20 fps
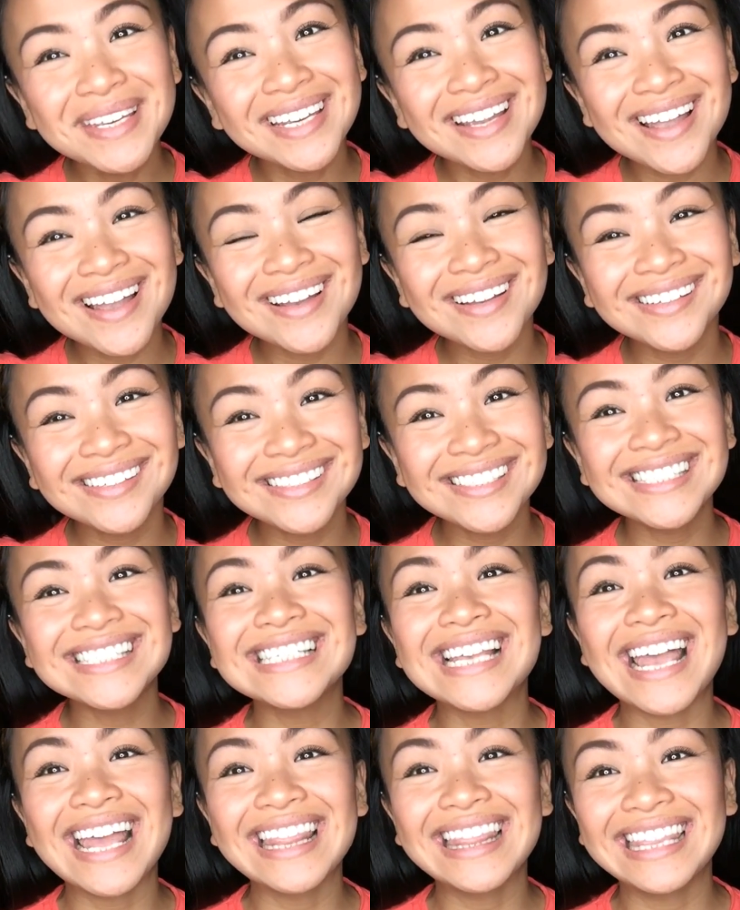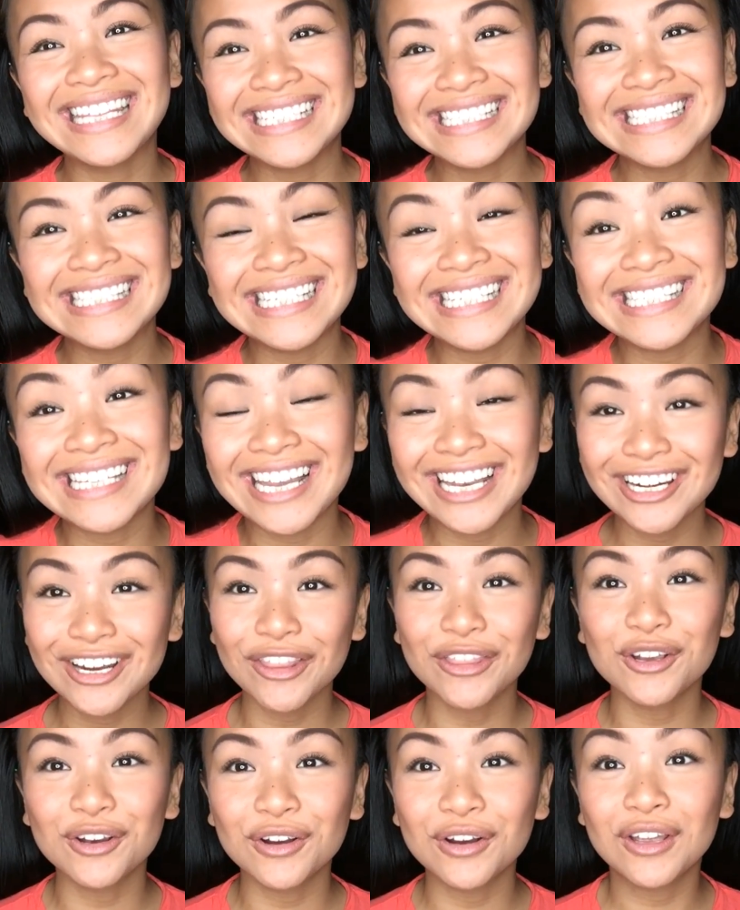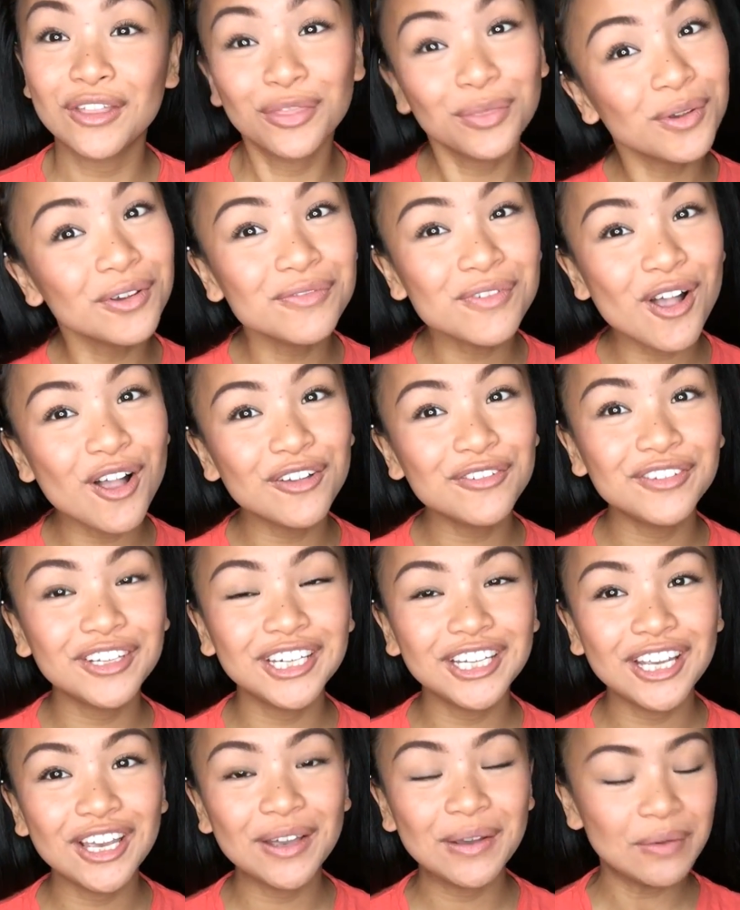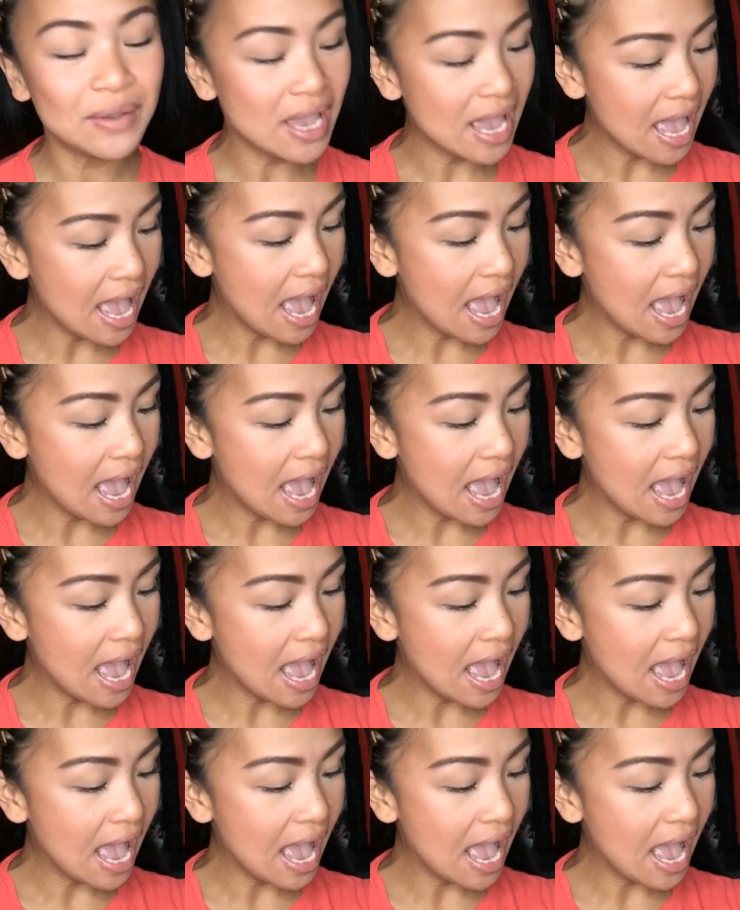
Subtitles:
Amigos, this is another thrift haul video.